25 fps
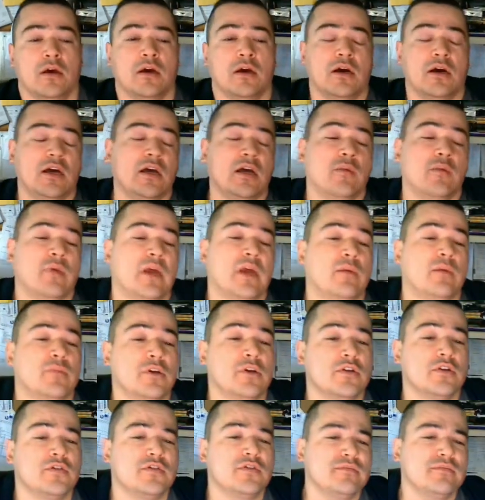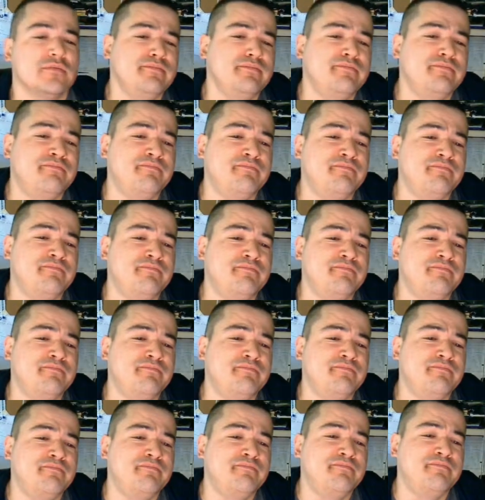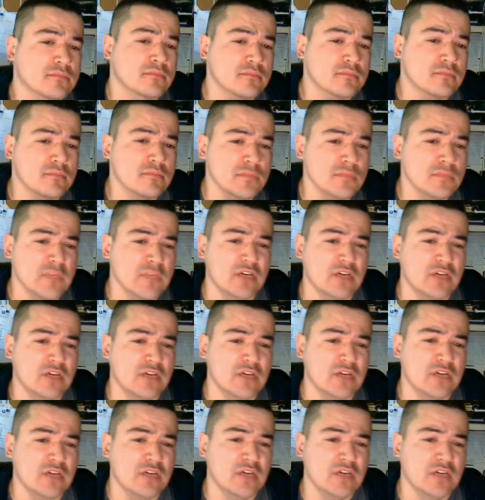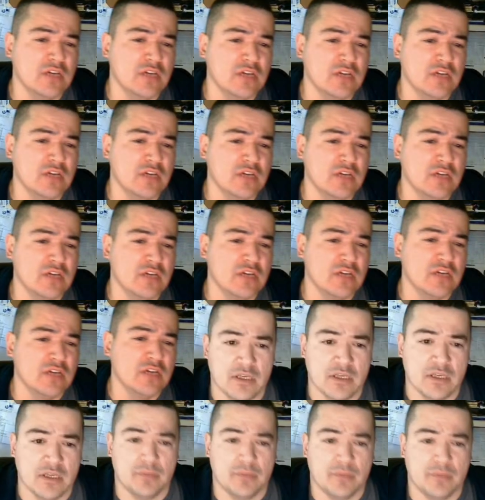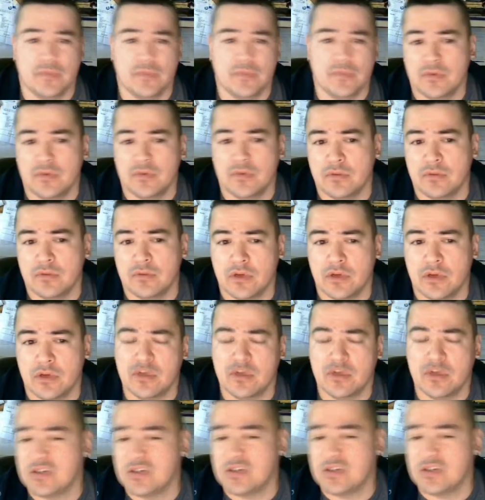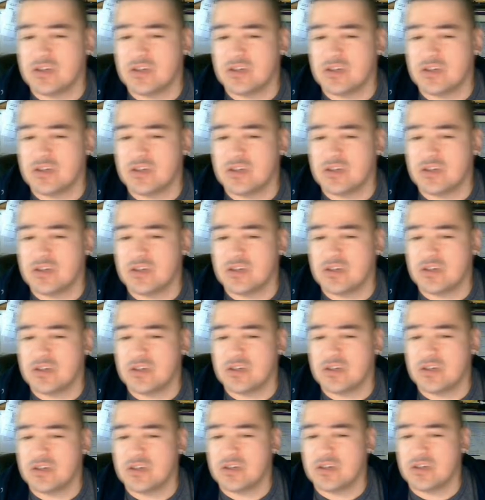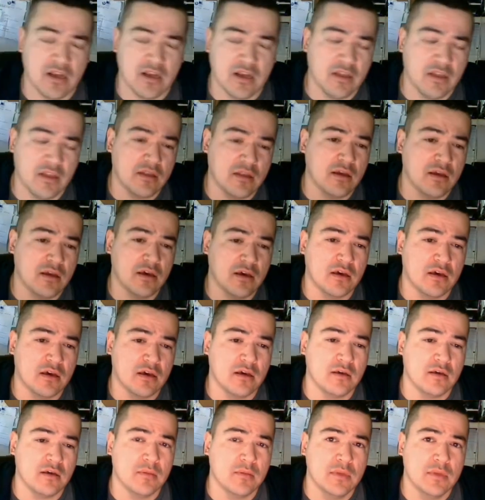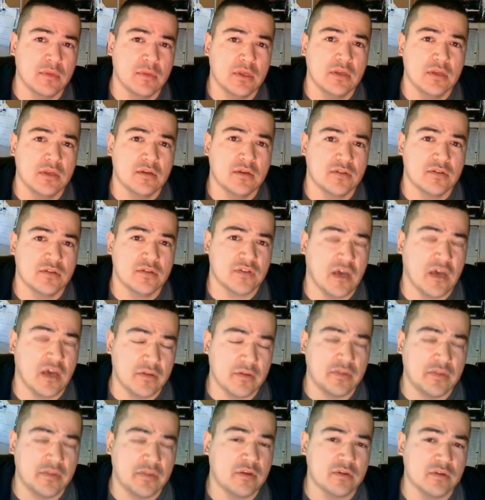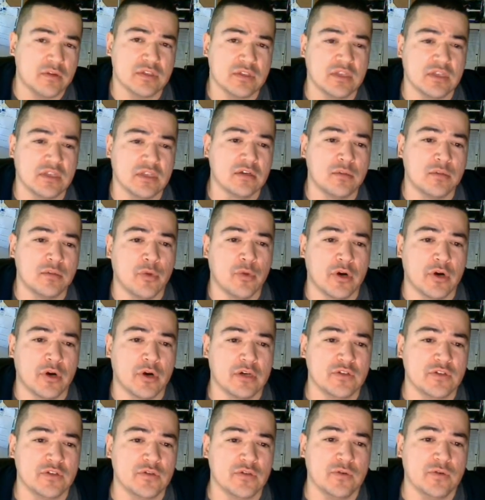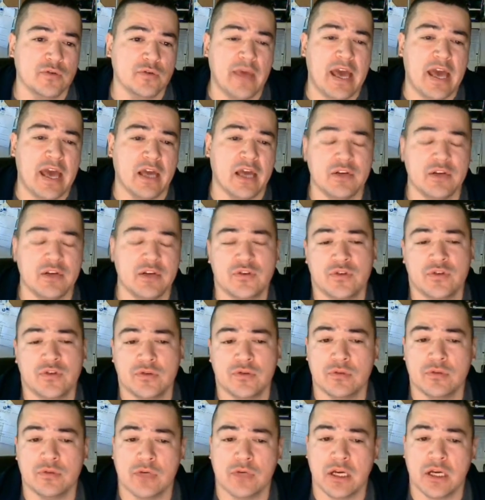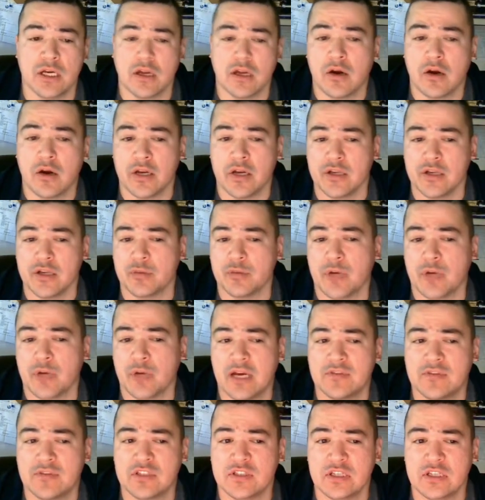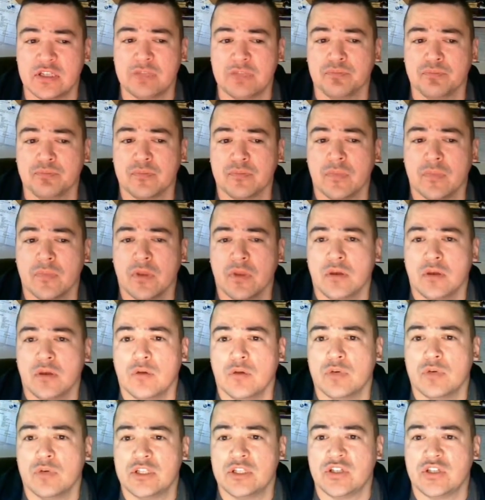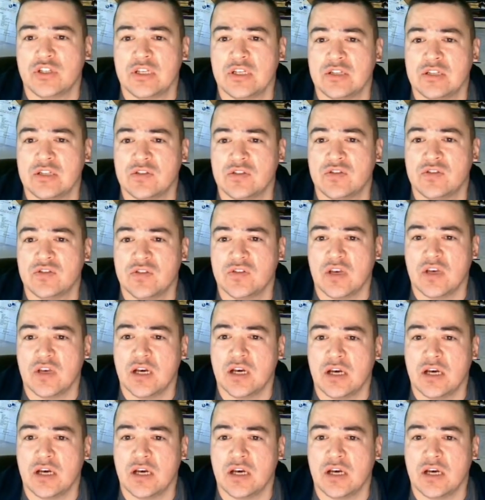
Hi, I'm Ambrose. I was going to upload what I said previously, and then I saw that there was a little more to add to guarding your privacy, which is